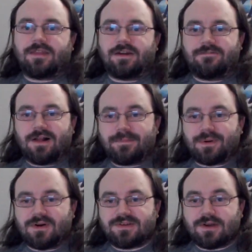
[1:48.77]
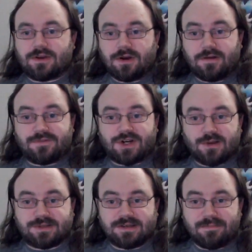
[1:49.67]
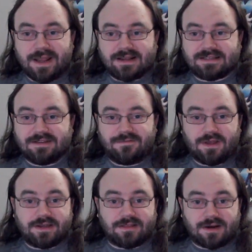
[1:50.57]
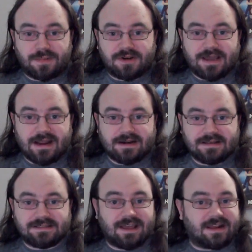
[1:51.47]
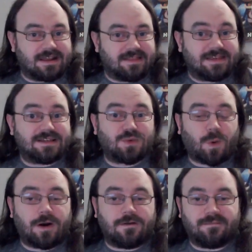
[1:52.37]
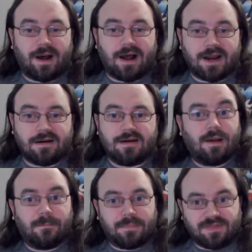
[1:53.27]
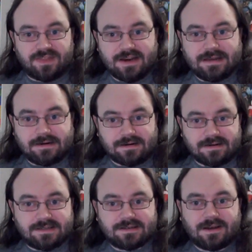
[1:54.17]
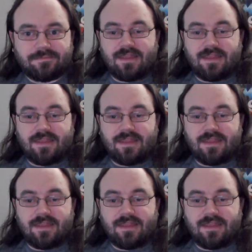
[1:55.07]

The developers could have chosen to make a civilian their protagonist, like in This War of Mine, but they didn't.